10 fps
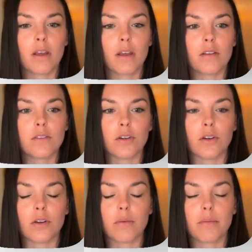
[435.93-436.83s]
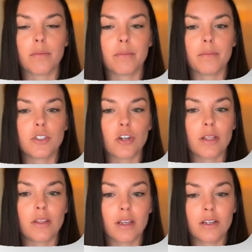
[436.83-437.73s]
So
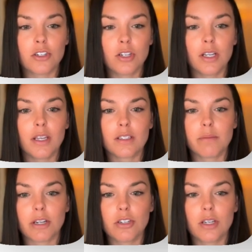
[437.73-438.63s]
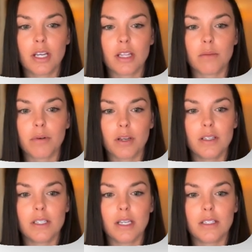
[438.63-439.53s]
strength and conditioning, especially in the
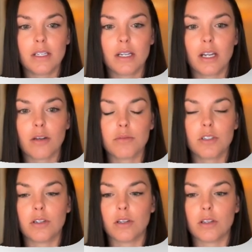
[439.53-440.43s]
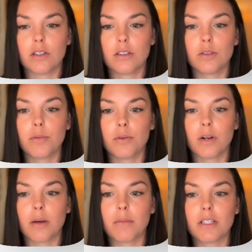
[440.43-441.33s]
pre-season, helps to
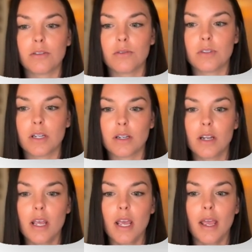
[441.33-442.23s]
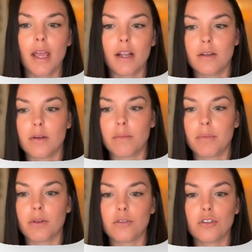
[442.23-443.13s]
support our muscles and
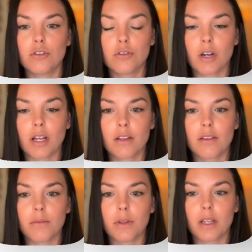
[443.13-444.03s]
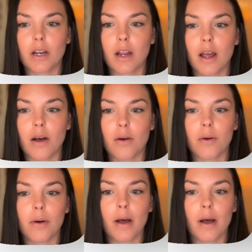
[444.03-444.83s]
build strength within our